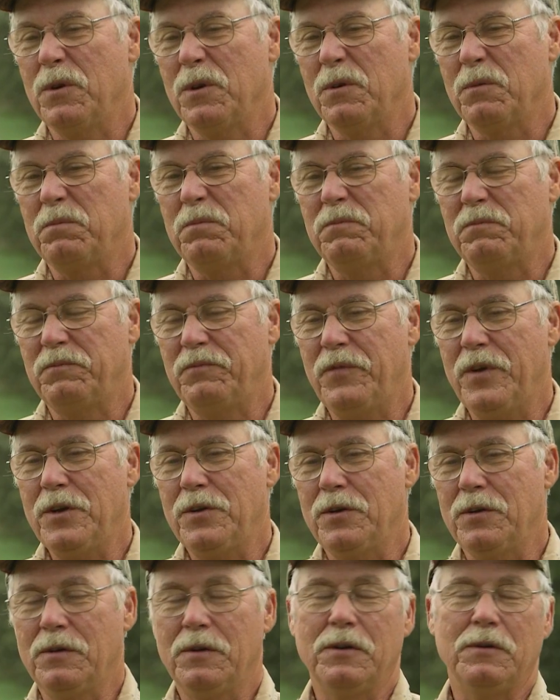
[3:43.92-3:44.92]
a little
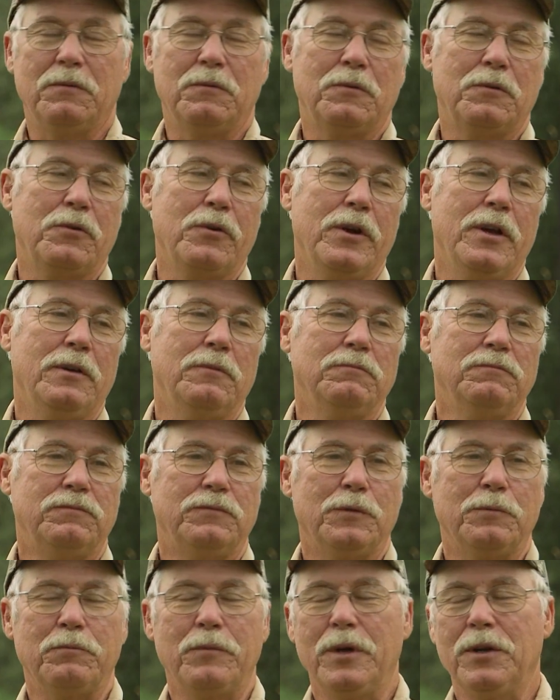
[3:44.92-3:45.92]
fishing in the creek
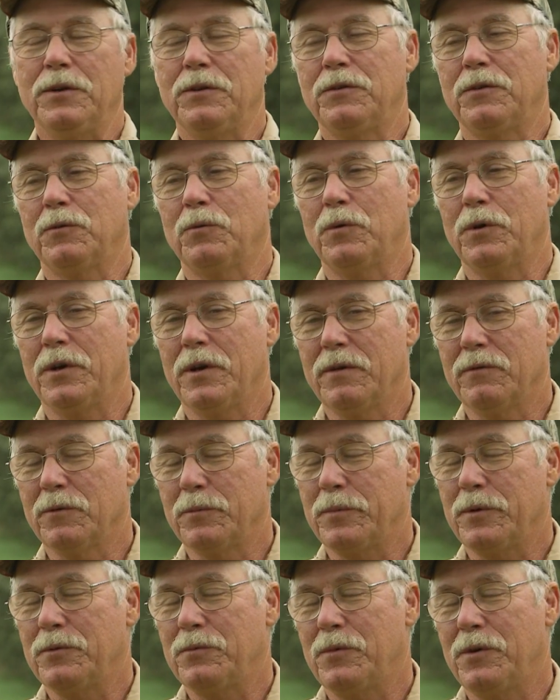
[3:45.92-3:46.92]
for minnows or whatever,
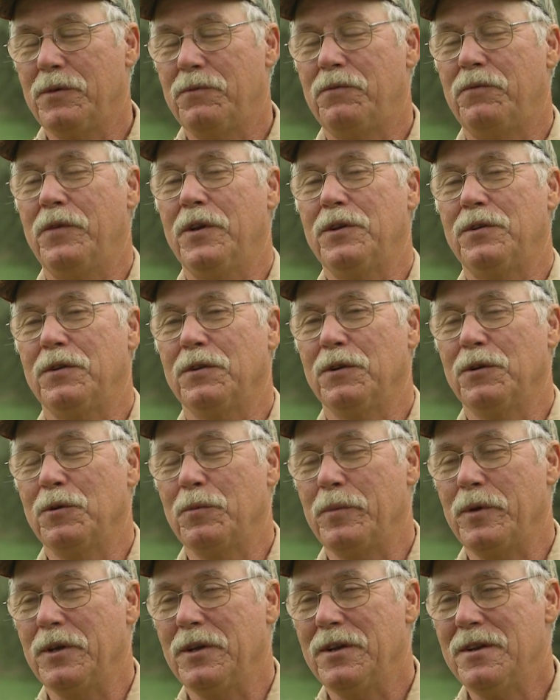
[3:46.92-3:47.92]
but we'd fish a
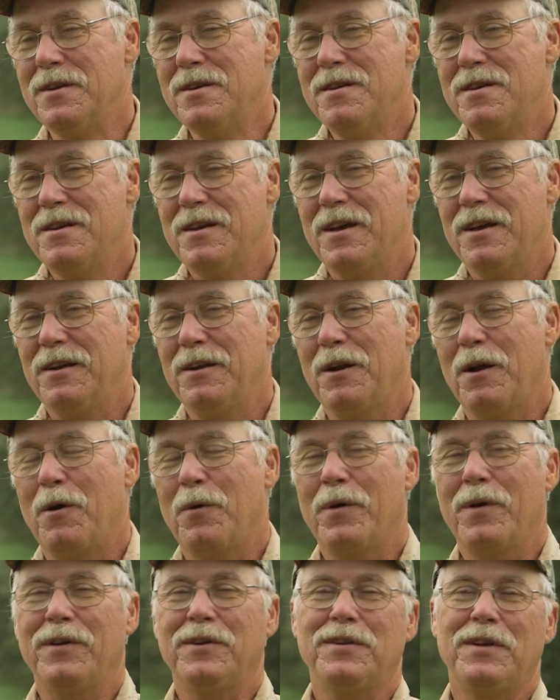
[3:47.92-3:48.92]
little bit and you'd
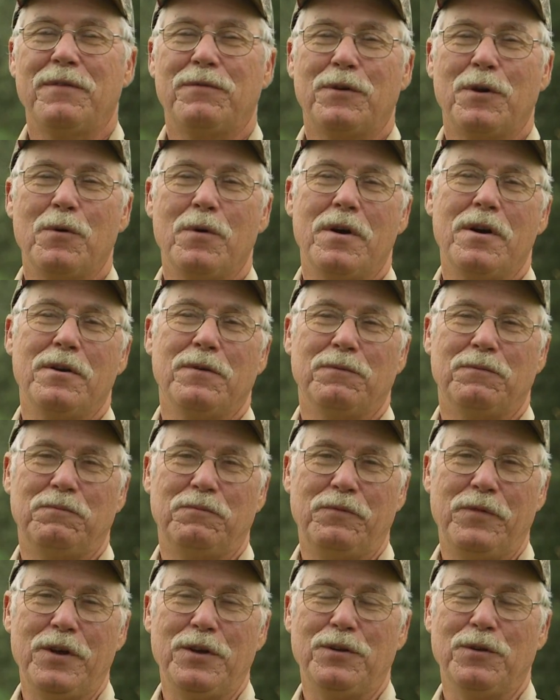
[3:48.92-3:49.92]
always have to go hunt
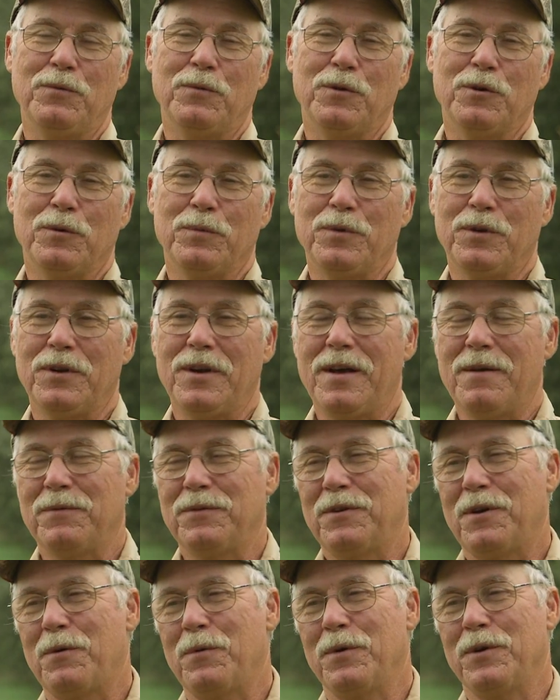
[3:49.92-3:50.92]
fishing worms, and that
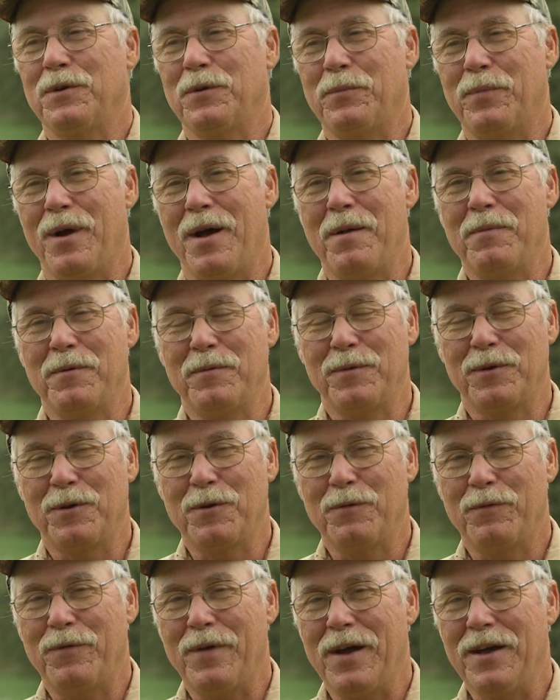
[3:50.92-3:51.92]
was always a problem to
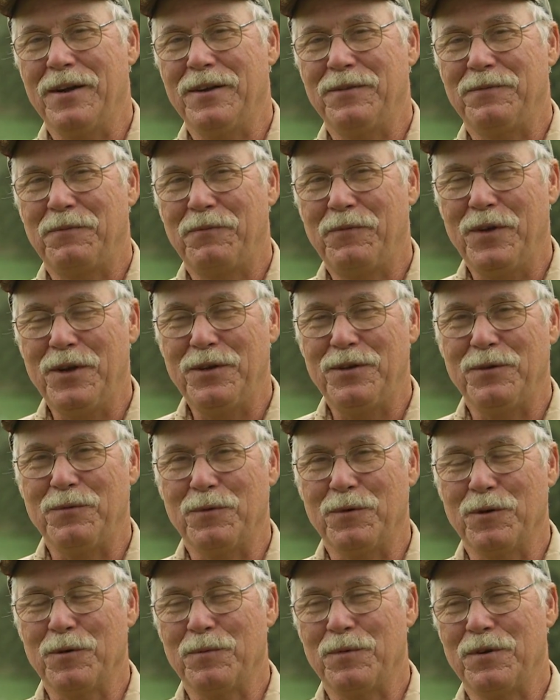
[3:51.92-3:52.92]
go find fishing
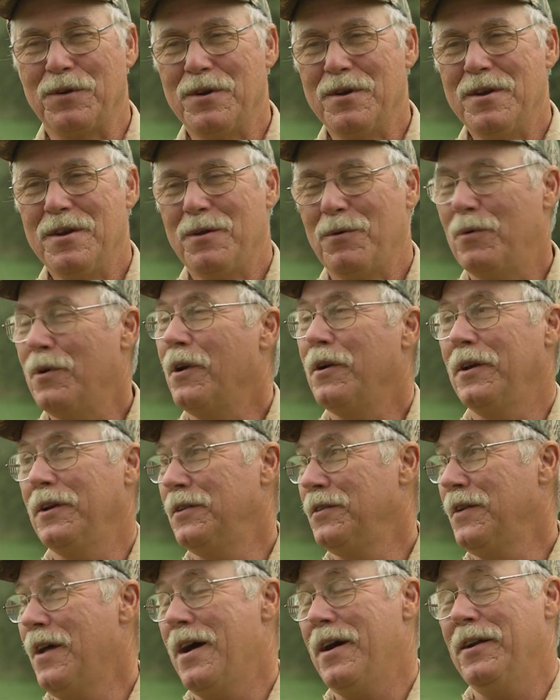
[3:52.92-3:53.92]
worms. Well,
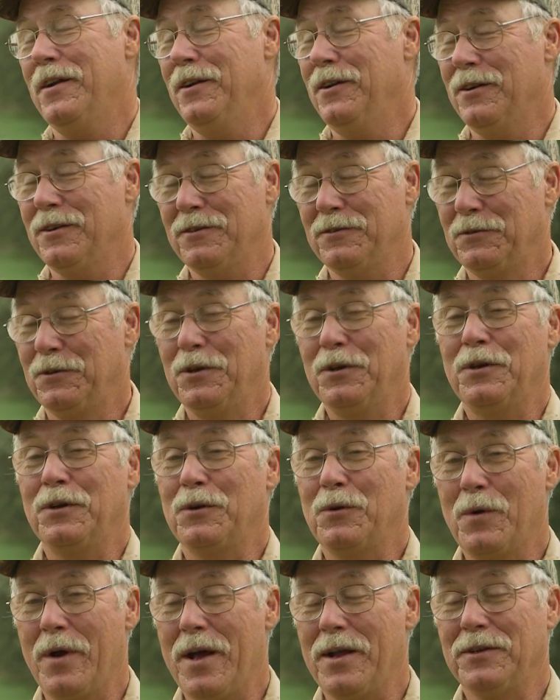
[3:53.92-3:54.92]
it's not here. You
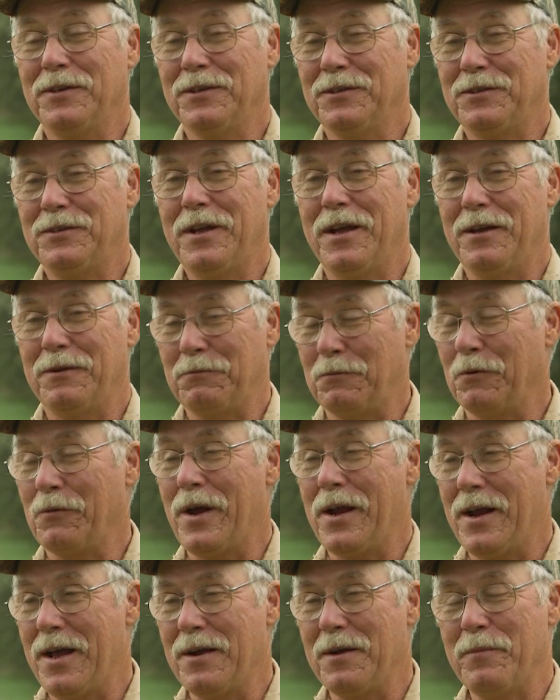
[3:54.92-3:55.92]
can go out and just dig
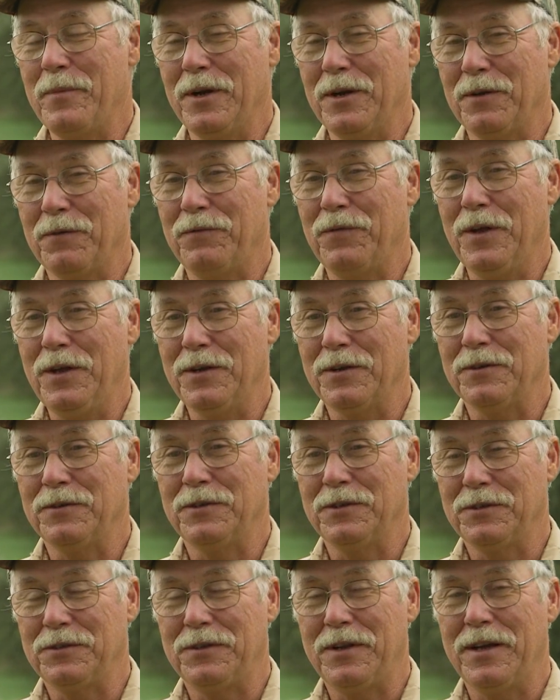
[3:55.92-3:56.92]
right out in the middle of the field
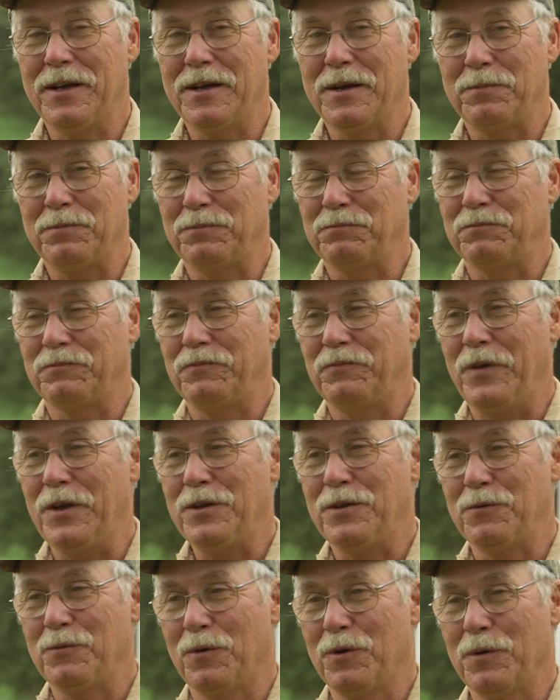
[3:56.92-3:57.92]
and just dig up
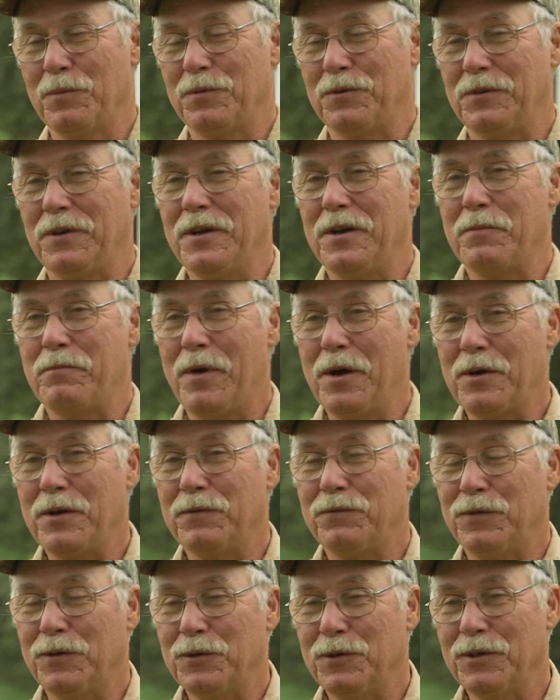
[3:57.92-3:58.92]
fishing worms and get a
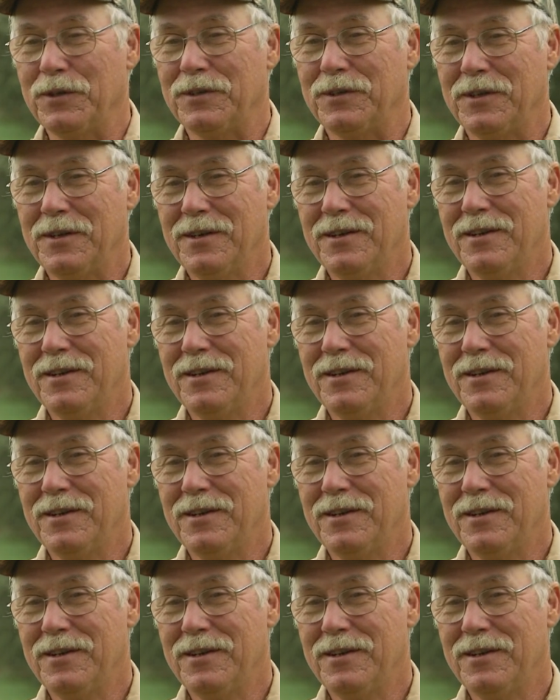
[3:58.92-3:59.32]
bucket full in